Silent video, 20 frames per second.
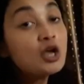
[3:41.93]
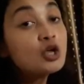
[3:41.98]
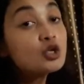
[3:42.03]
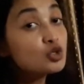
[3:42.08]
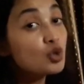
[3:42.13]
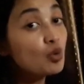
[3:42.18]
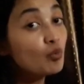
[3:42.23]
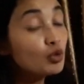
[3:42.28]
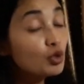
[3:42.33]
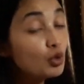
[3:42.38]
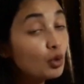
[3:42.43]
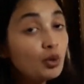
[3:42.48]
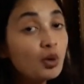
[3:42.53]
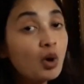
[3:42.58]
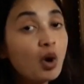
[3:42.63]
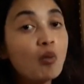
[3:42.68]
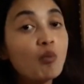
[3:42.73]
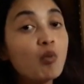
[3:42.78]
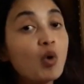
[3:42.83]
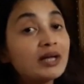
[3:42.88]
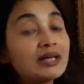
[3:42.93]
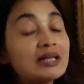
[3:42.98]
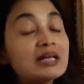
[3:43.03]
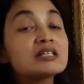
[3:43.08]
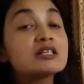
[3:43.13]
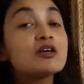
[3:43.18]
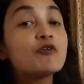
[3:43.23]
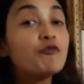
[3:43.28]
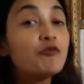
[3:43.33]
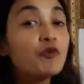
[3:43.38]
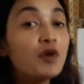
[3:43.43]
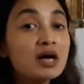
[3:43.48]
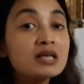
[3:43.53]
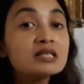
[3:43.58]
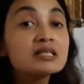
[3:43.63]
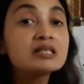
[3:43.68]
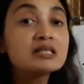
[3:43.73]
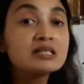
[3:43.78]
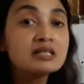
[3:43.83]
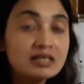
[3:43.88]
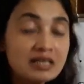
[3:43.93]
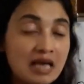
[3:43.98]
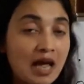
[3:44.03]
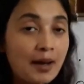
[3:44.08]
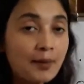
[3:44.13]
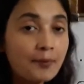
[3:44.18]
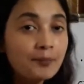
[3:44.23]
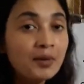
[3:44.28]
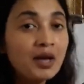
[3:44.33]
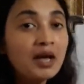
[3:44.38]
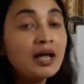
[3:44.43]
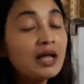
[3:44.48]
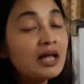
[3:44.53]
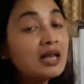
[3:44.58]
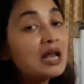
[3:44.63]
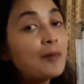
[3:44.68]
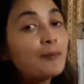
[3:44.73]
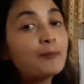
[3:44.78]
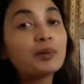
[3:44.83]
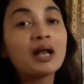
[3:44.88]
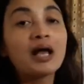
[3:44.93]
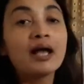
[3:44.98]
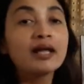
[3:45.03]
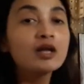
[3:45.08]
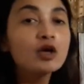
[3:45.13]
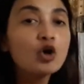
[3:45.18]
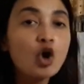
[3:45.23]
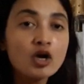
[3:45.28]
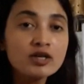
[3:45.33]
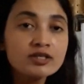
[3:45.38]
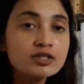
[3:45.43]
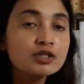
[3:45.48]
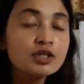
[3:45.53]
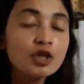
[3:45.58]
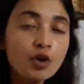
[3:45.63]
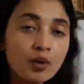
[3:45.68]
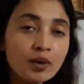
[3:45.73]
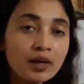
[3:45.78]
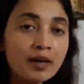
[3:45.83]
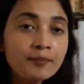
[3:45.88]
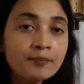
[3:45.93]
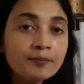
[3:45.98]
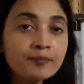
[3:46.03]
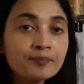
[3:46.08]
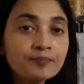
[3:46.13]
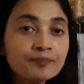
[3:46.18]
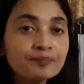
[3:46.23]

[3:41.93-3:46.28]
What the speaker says: So you know what is the first step in applying Gauss theorem?